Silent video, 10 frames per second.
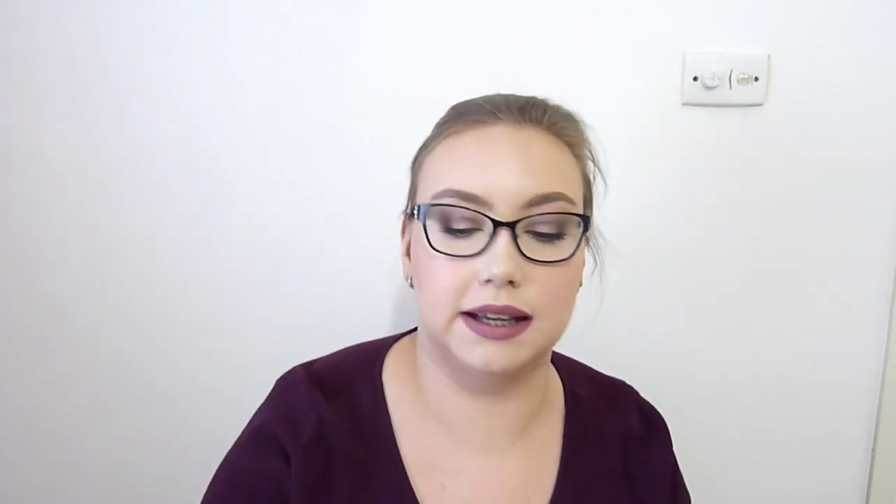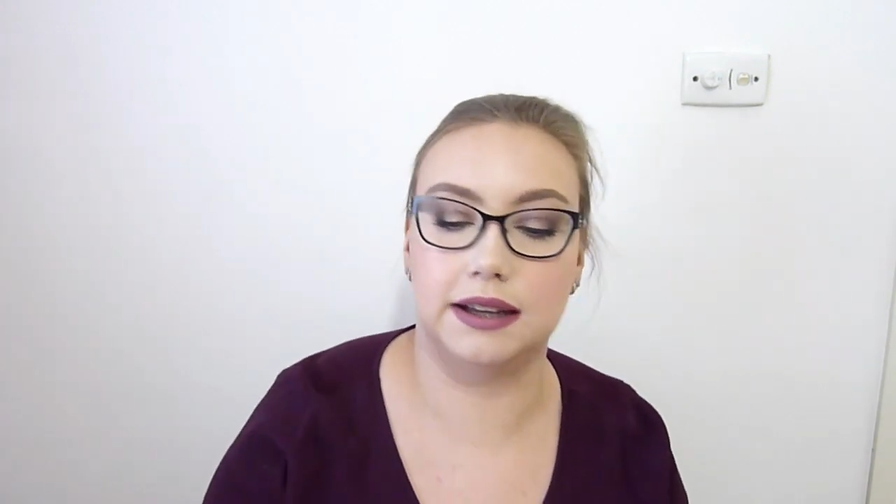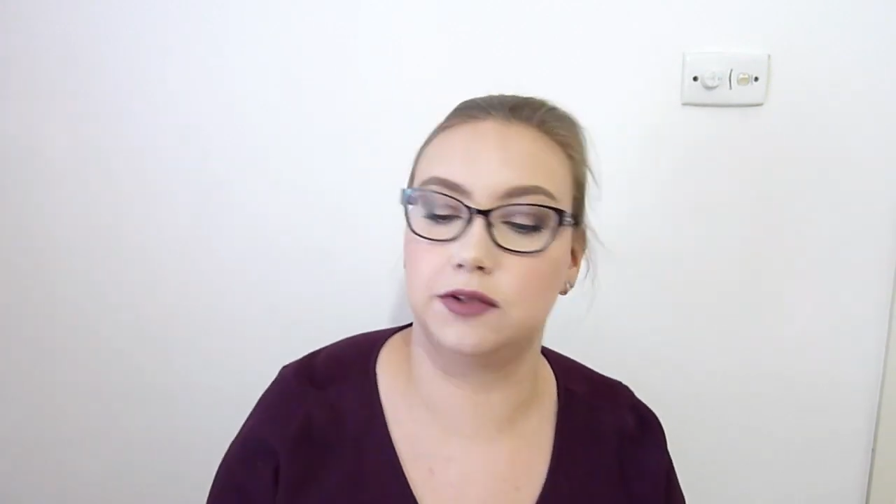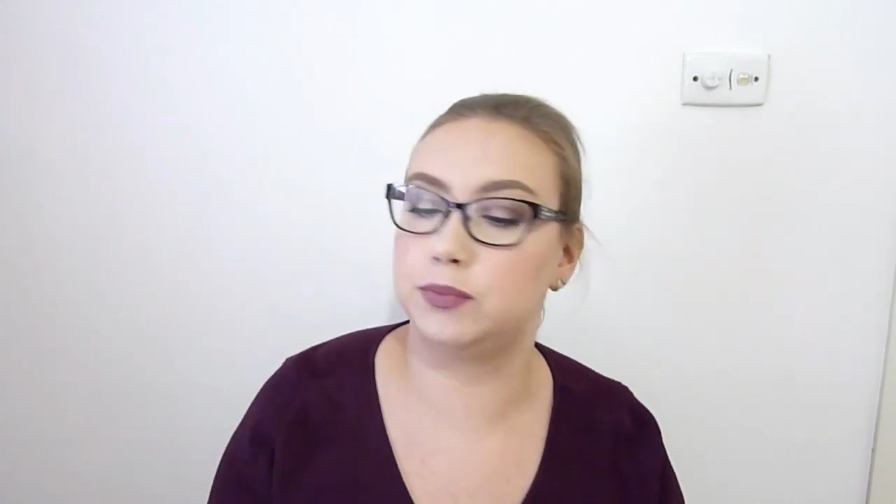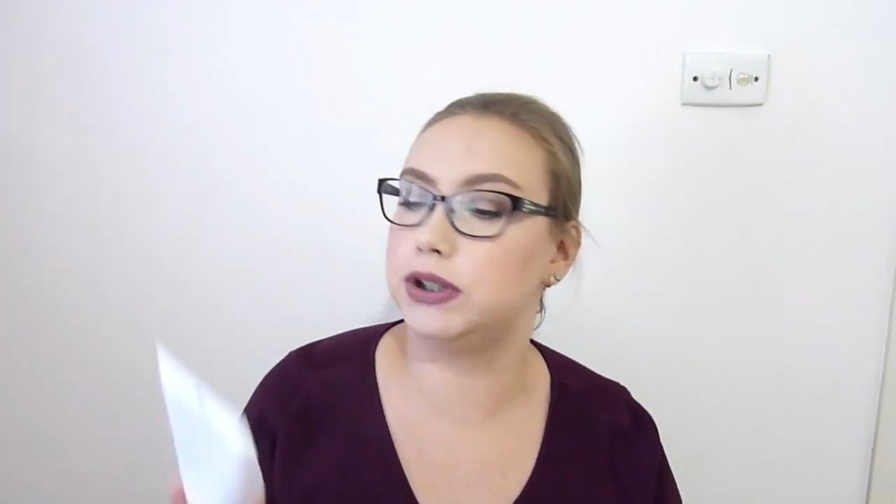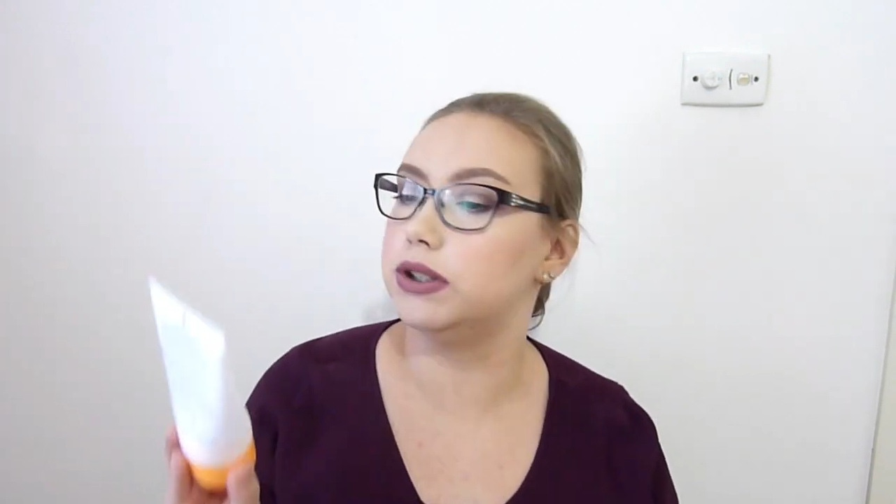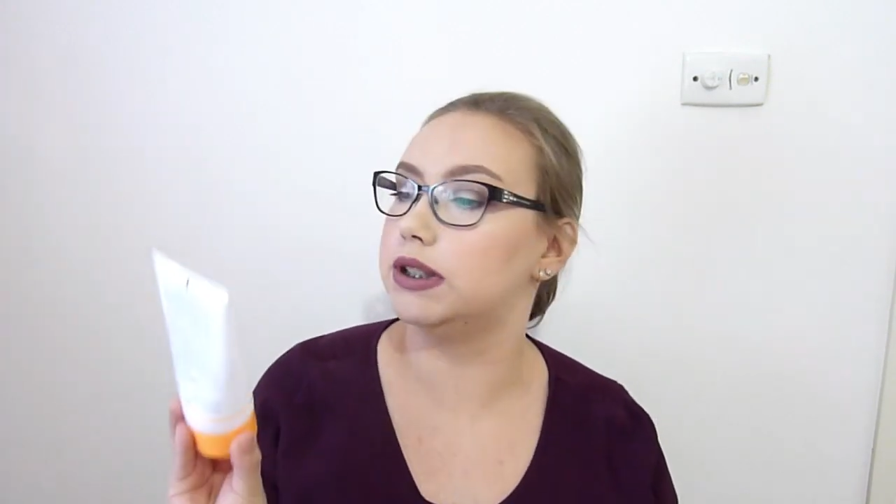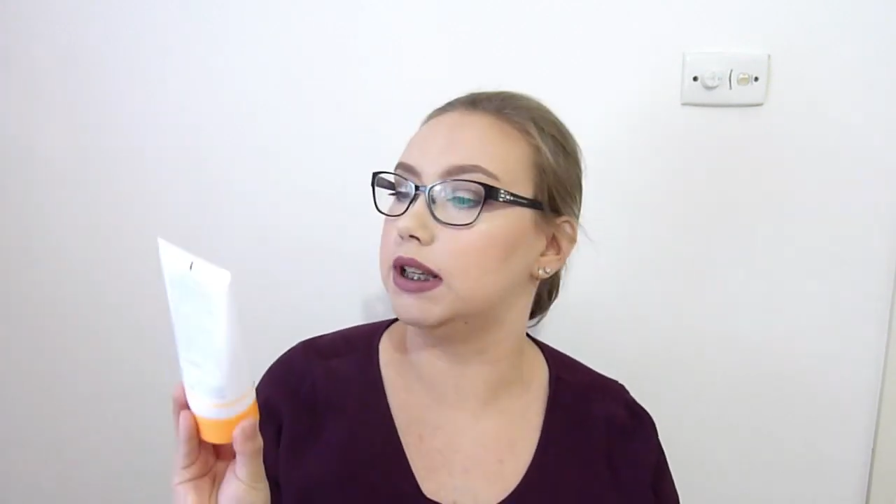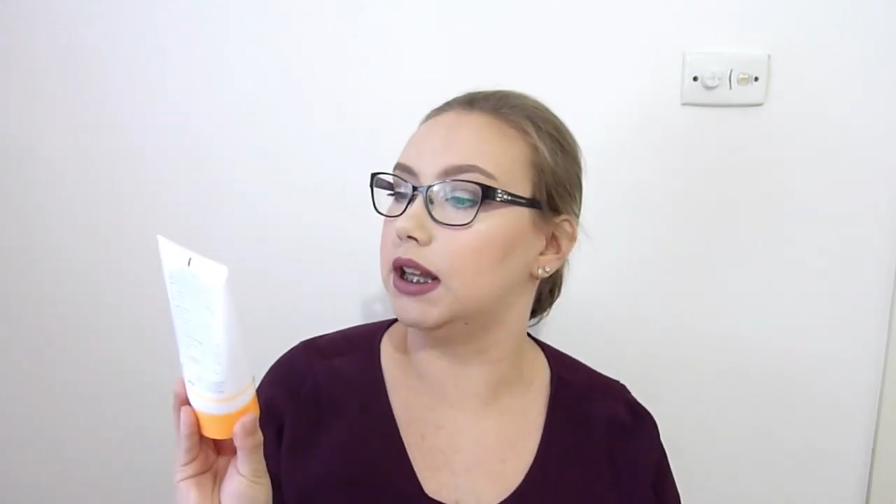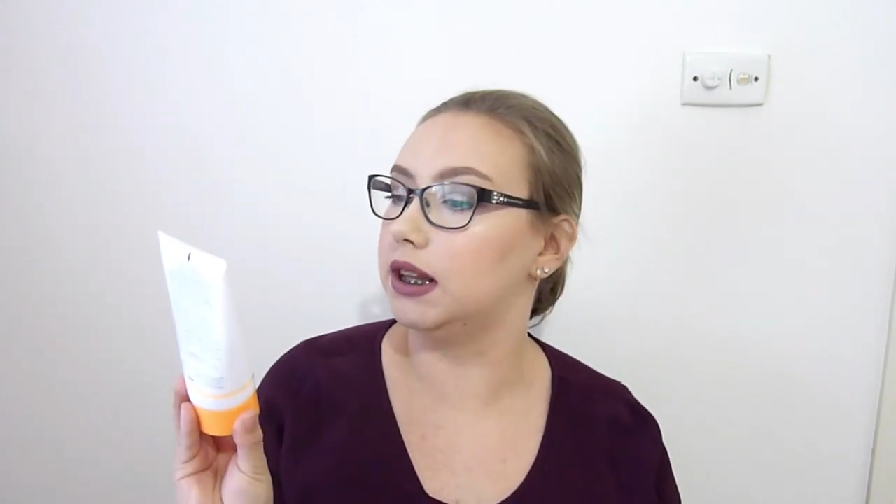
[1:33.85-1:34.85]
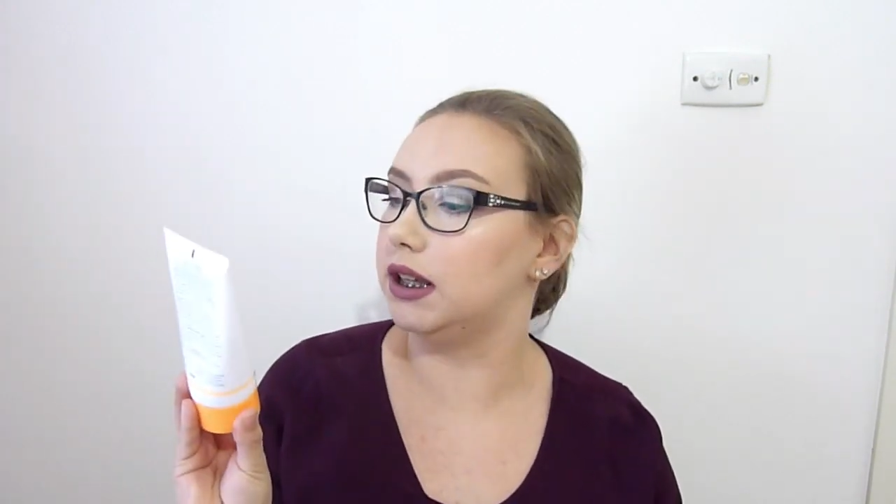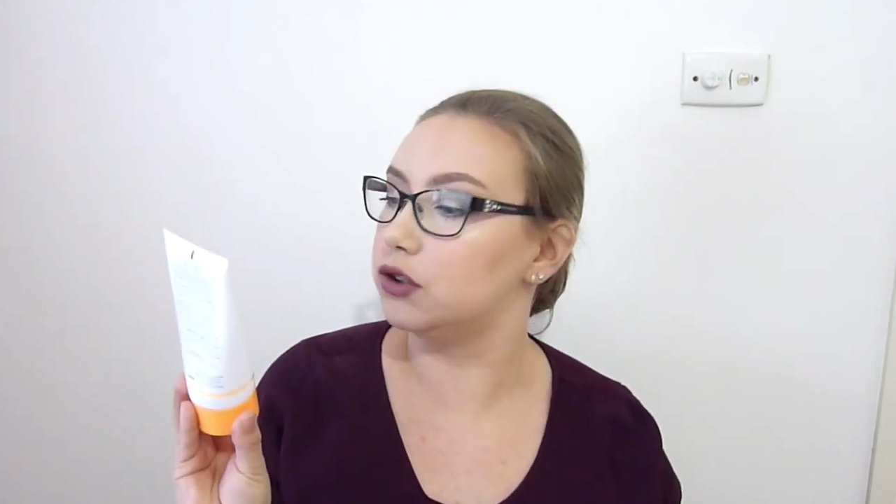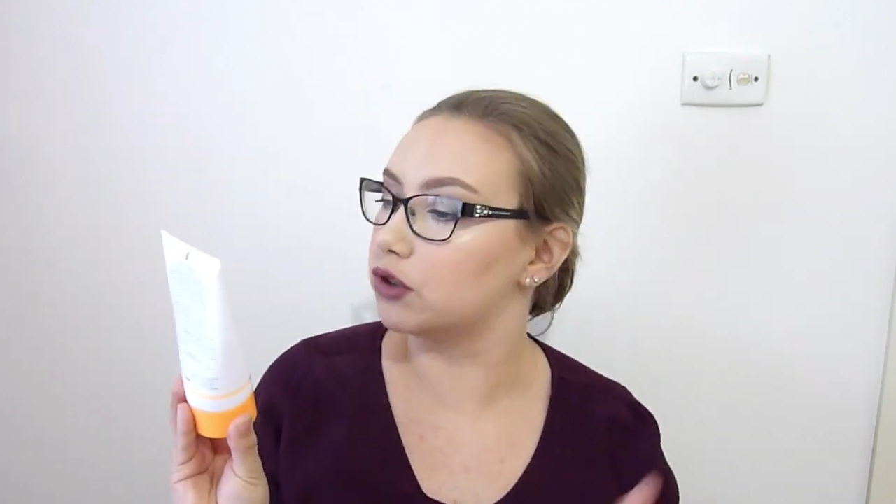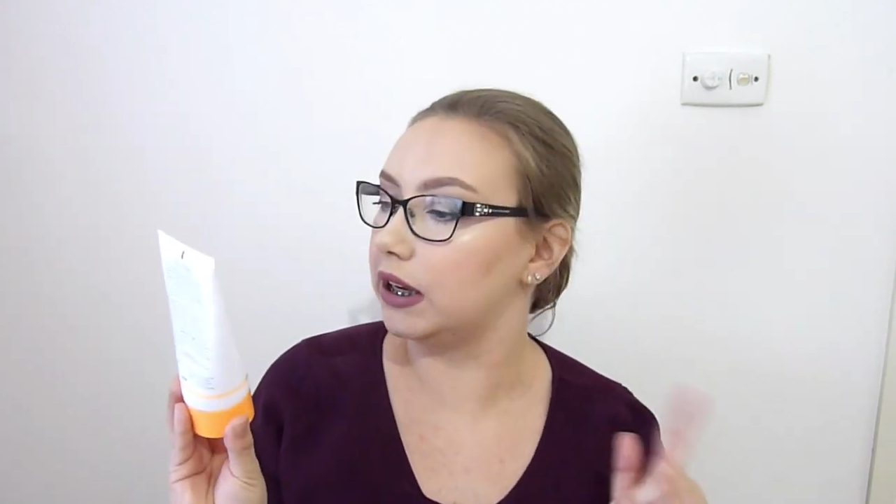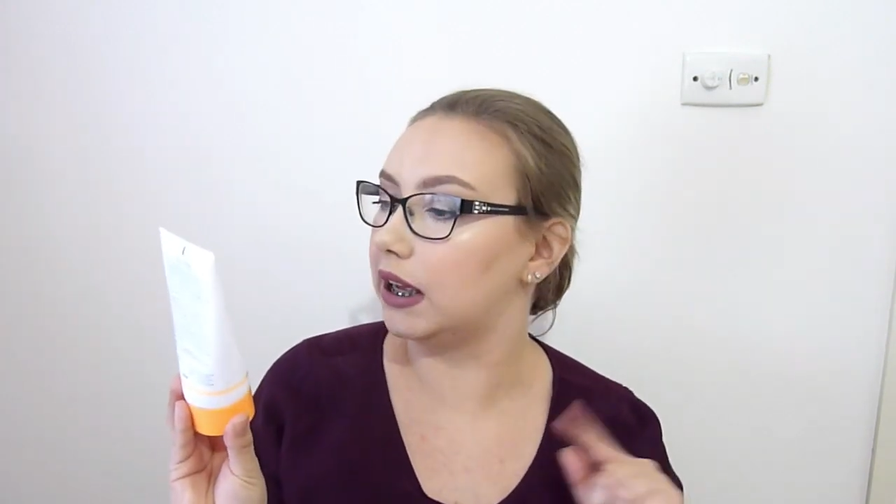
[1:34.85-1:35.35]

and I've been using the Drunk